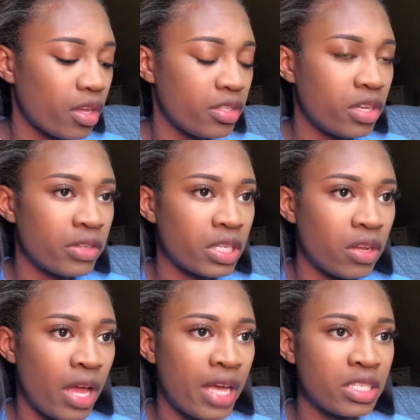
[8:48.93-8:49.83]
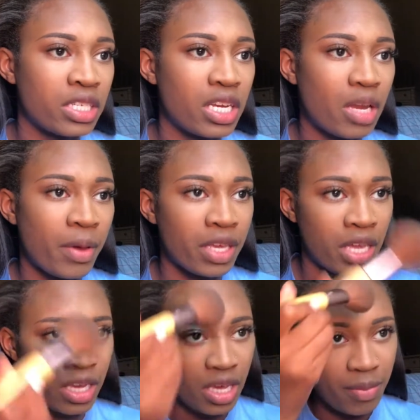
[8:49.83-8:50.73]
So I was a little hesitant about
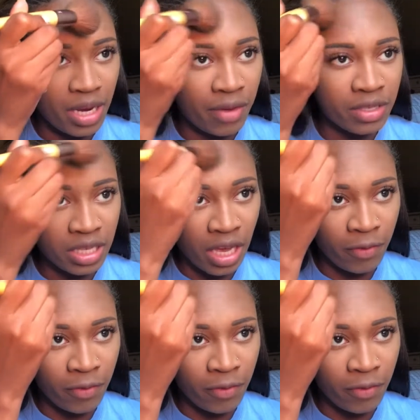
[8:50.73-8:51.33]
getting it, but I was like,